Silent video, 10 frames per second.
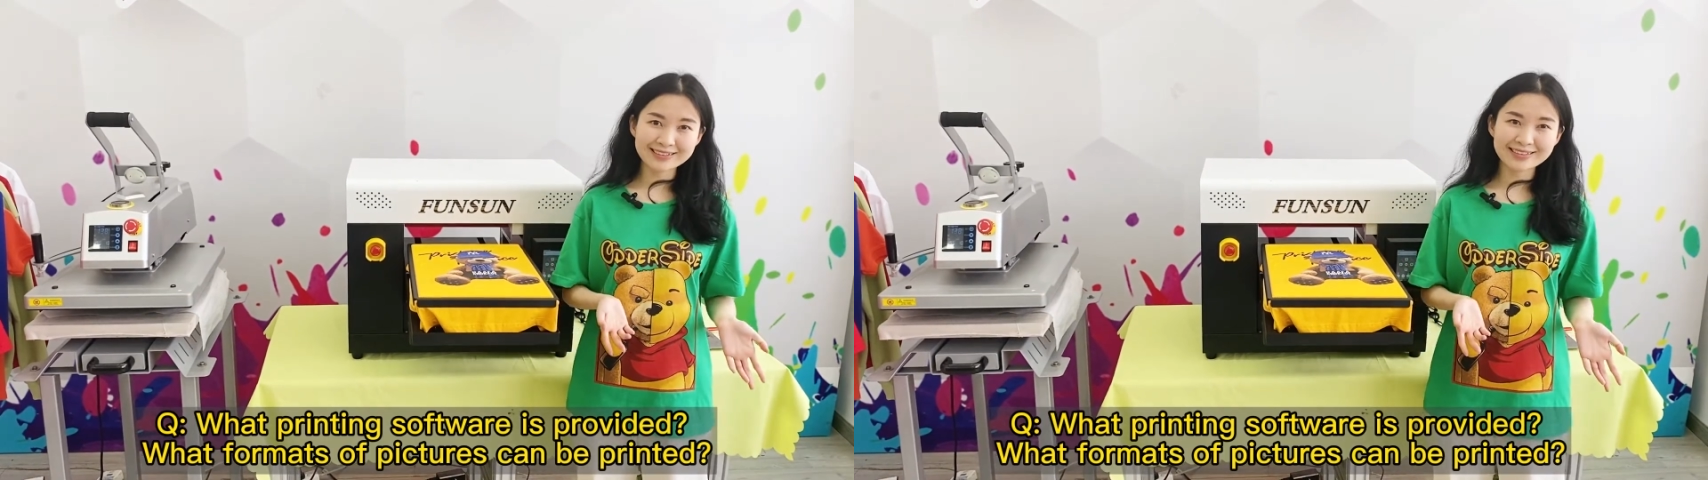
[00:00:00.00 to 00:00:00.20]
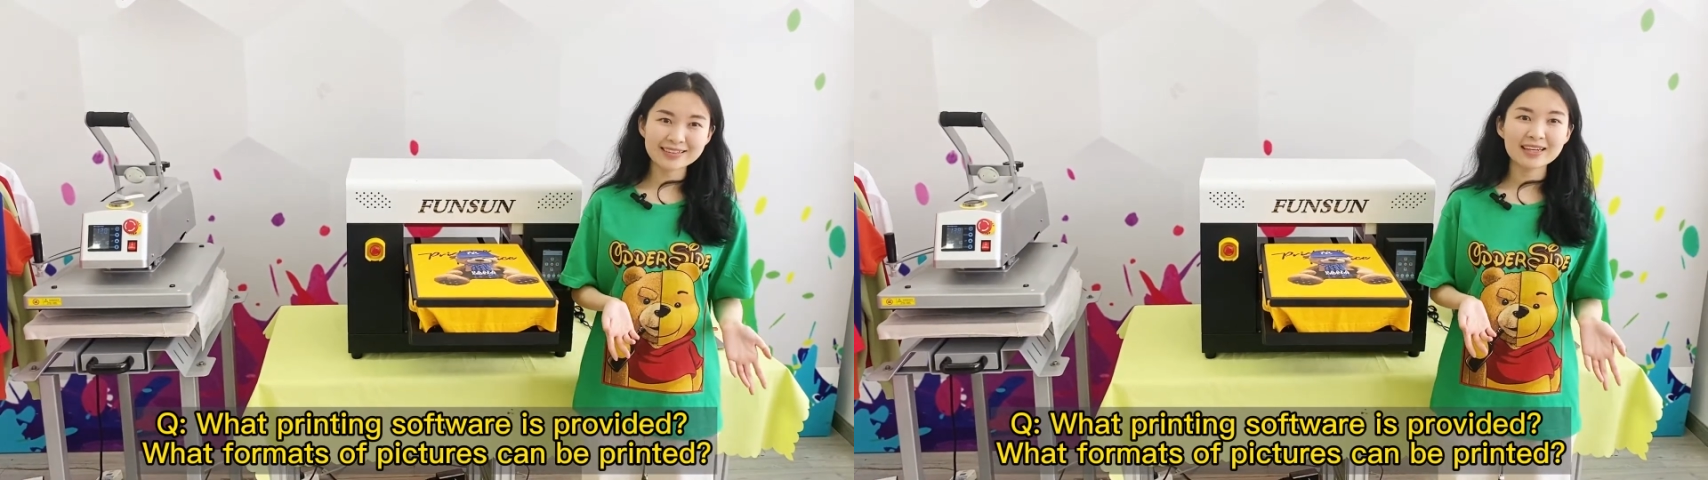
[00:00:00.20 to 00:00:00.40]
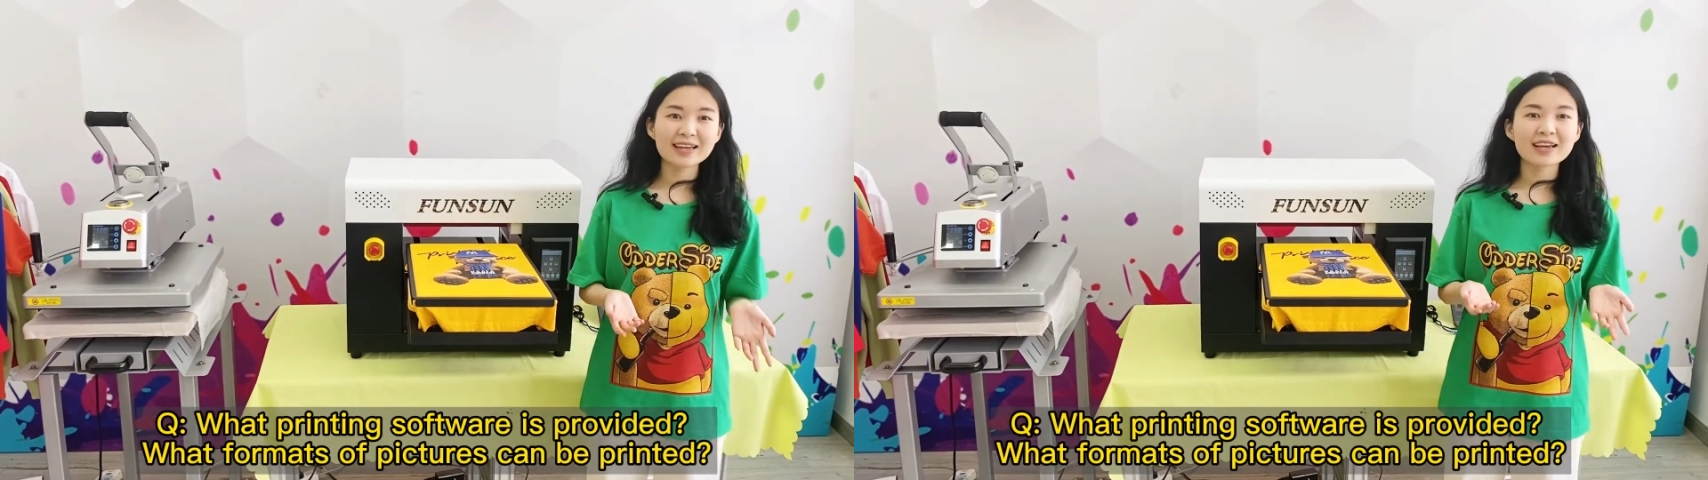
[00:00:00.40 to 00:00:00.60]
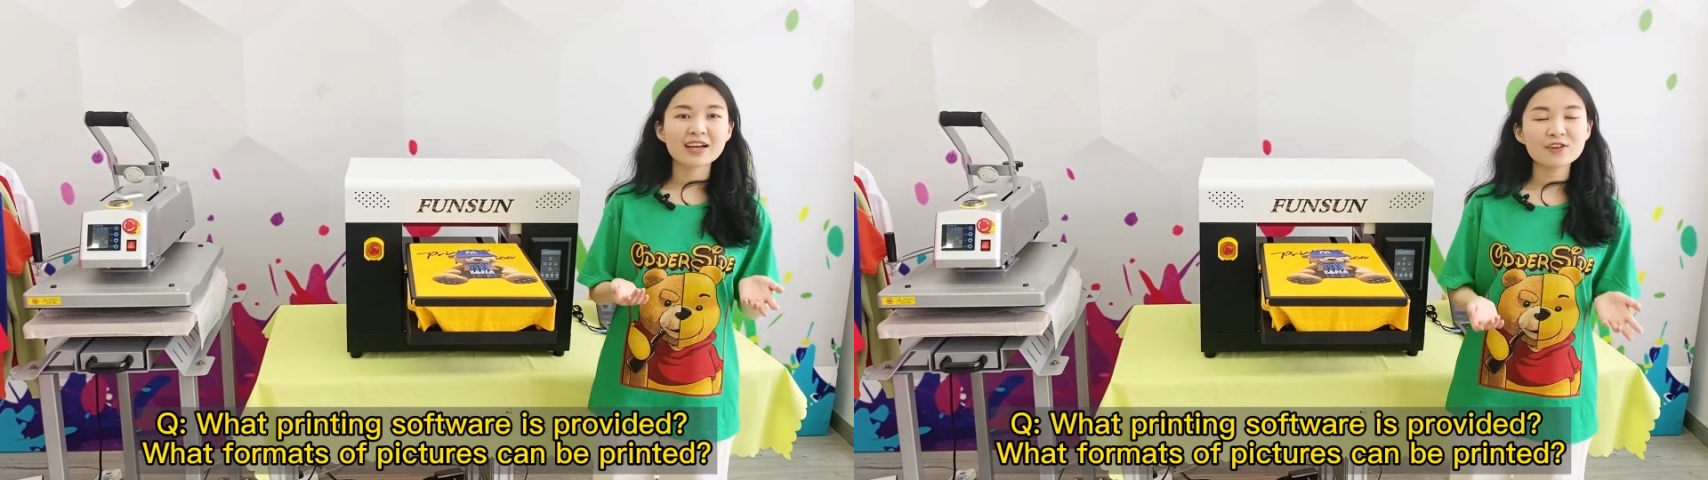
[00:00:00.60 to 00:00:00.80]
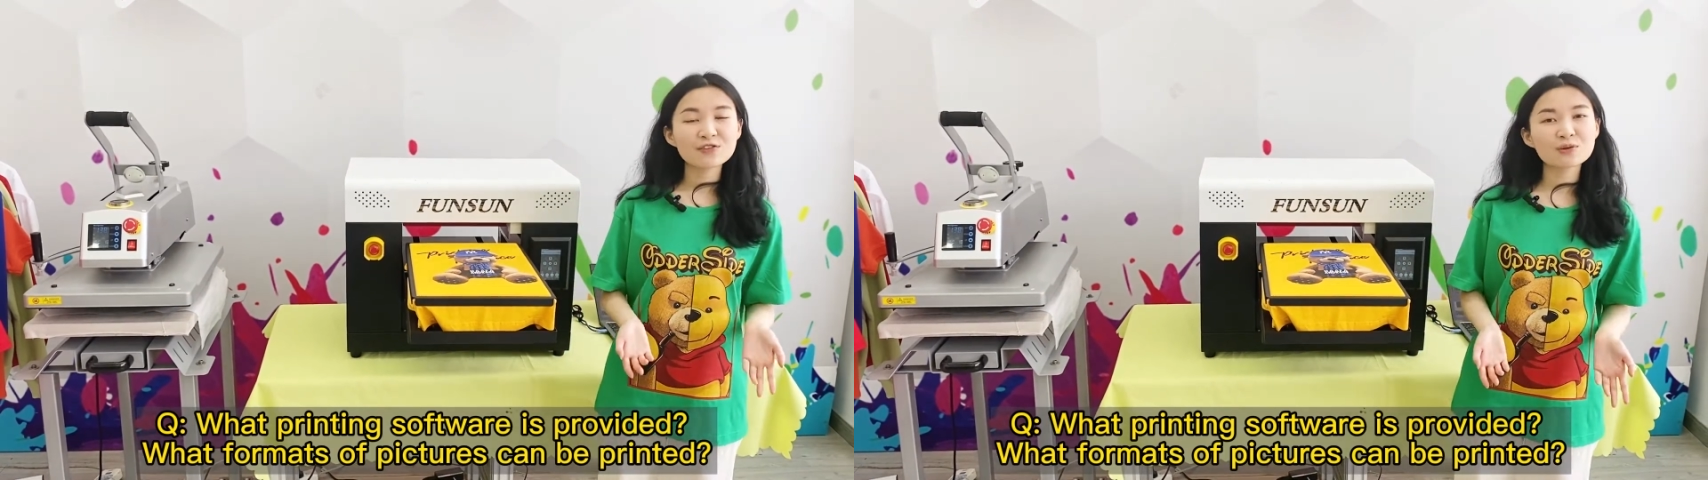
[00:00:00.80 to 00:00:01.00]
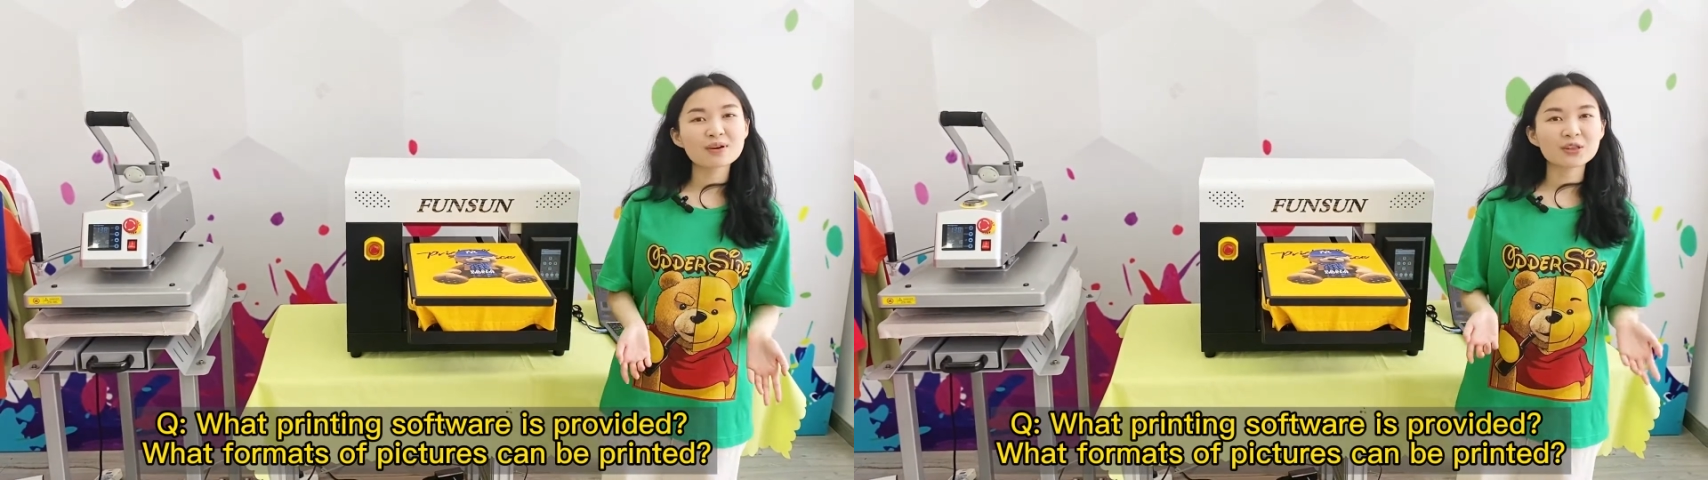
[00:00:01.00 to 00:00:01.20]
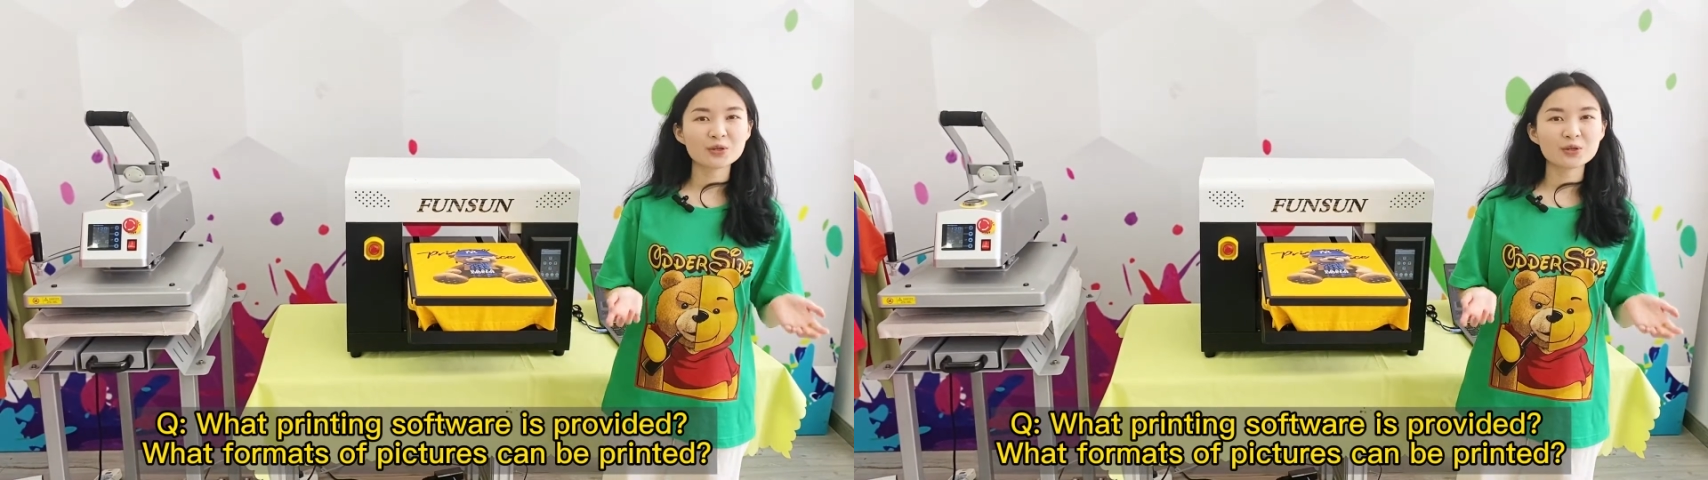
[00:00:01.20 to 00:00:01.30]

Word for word: What formats of